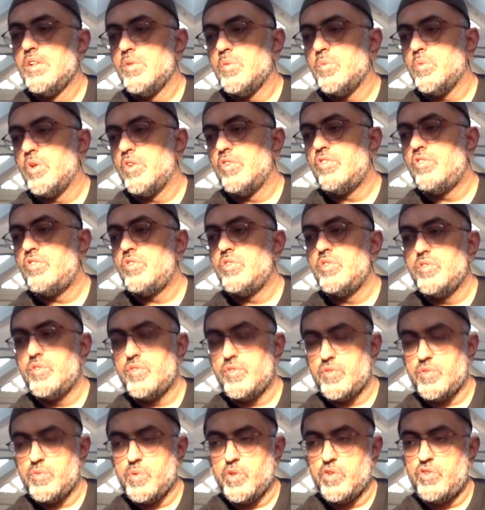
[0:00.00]
once you've
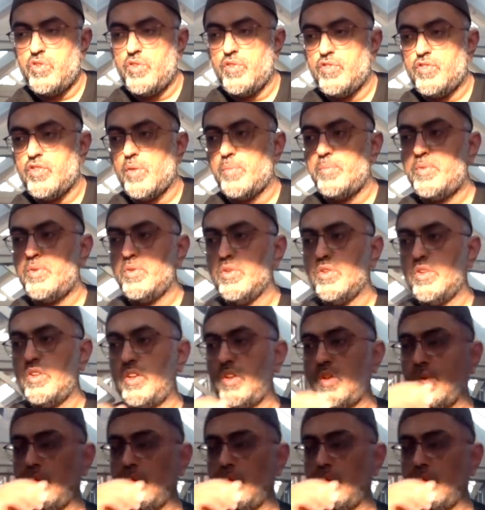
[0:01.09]
stopped yawning.